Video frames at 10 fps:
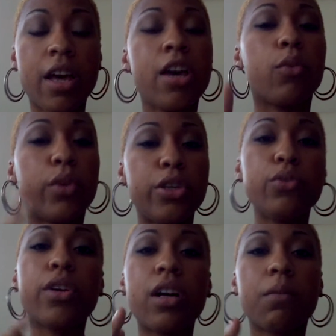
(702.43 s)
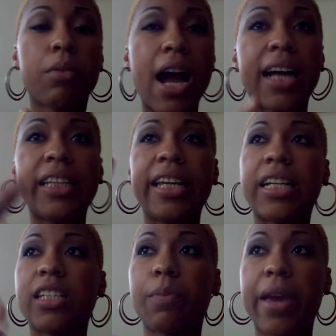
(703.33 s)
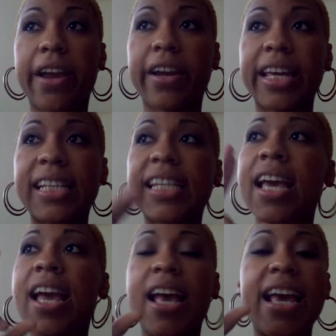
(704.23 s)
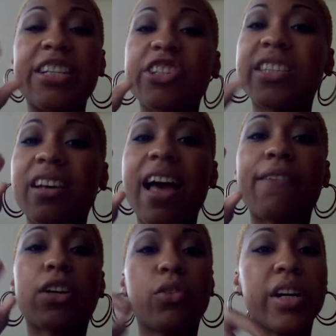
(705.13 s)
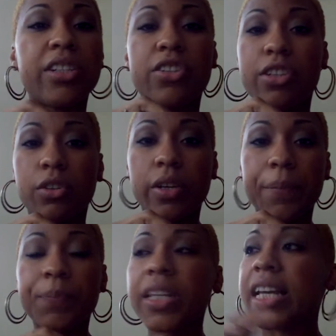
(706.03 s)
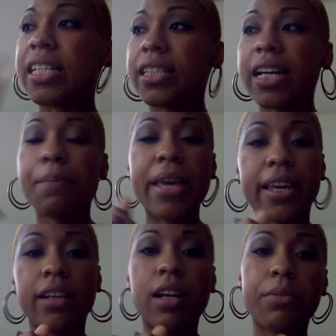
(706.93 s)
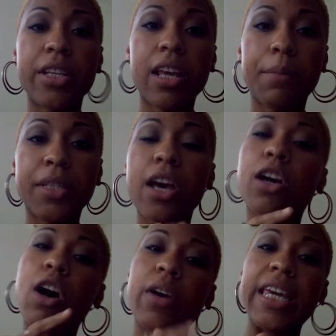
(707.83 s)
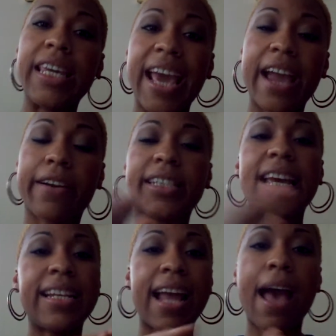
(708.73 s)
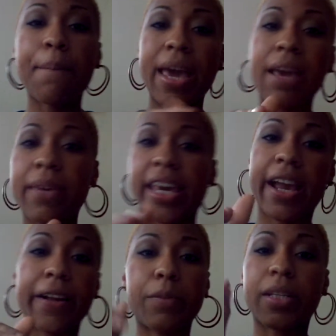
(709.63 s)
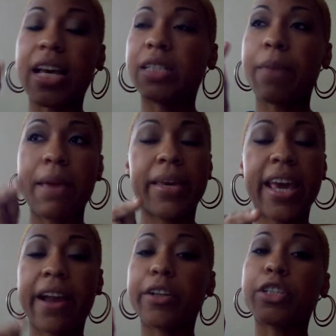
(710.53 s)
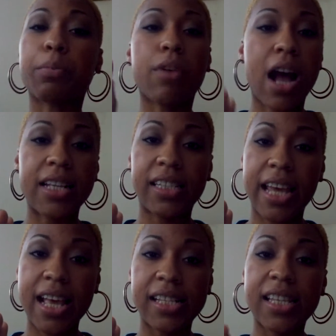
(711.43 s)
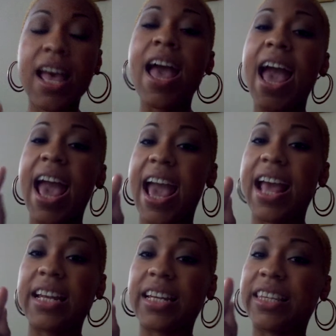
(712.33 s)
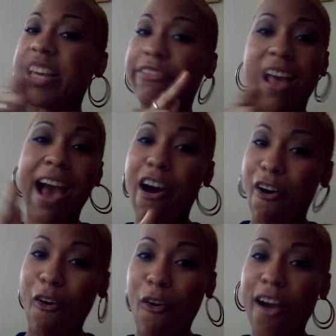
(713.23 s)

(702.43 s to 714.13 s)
When you cook broccoli and asparagus, it should still have a crunch to it. Instead of picking up chips, go eat carrots and not baby carrots because baby carrots are processed and they're not whole.